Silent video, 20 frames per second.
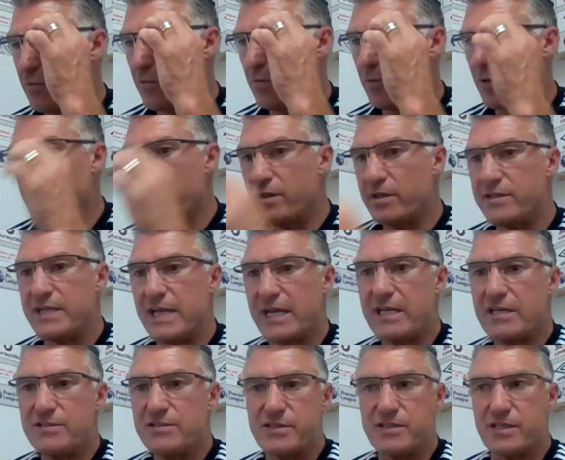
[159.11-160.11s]
one of the
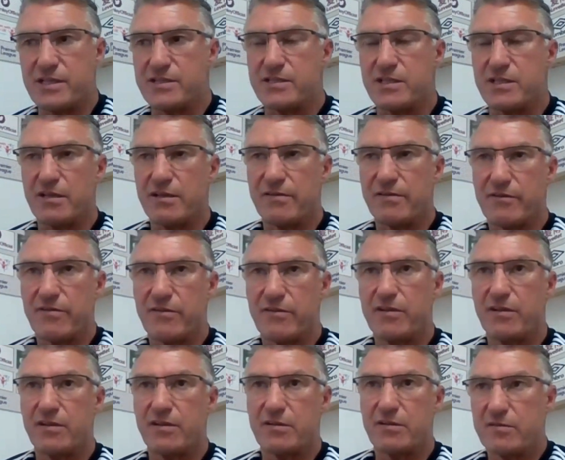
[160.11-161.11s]
dangers is that,
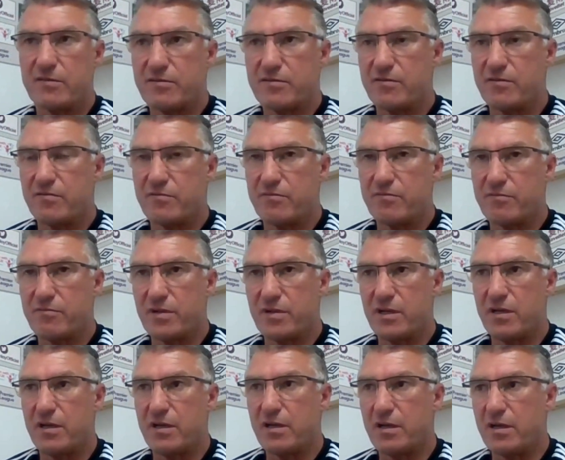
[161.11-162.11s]
that
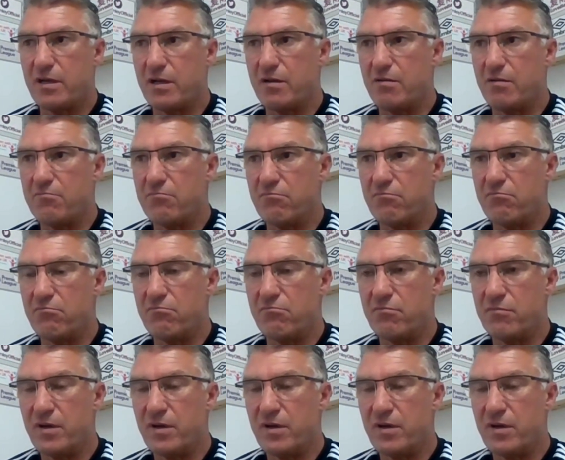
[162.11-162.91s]
um,